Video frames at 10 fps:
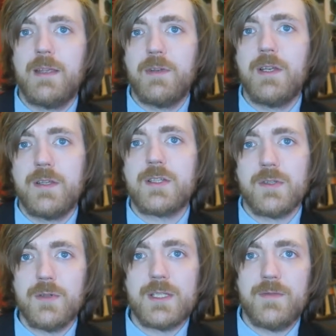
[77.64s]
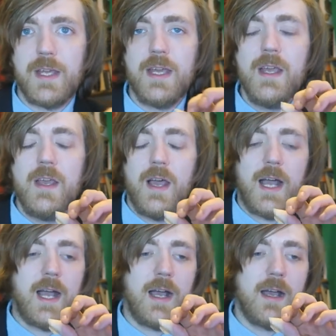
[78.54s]
giving you the source of it
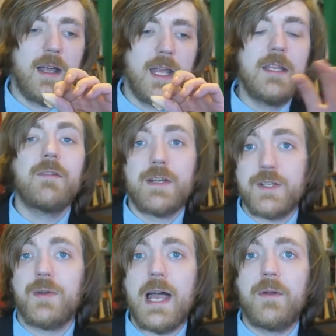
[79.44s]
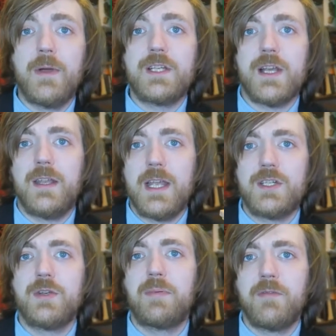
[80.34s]
uh, in the original language, and then
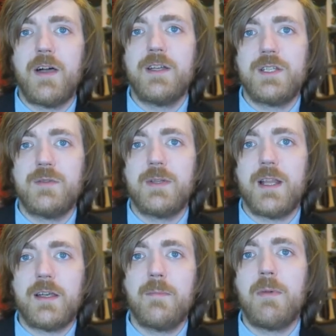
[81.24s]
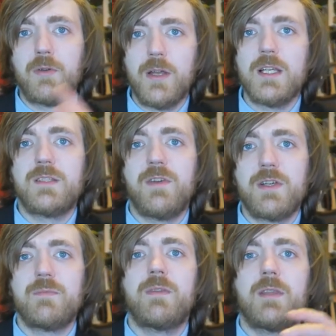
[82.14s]
she'll provide you with like a modernized
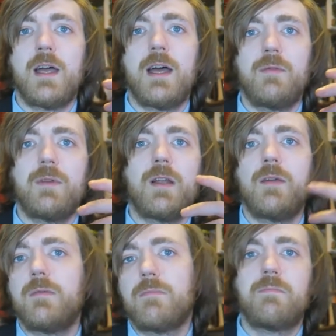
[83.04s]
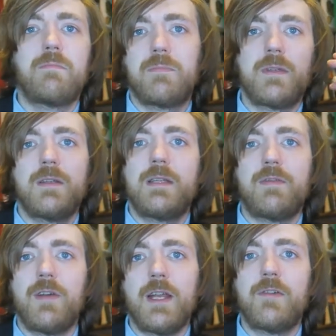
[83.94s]
version with that you know
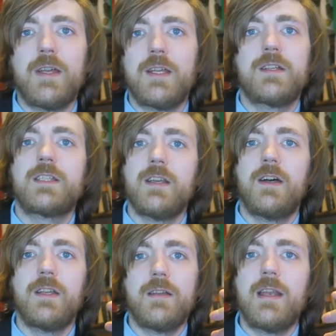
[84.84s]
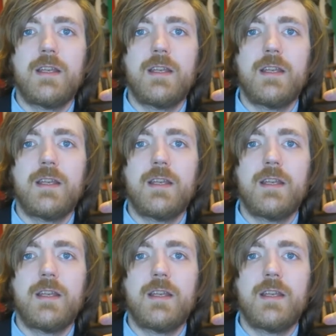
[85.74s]
different ingredients that are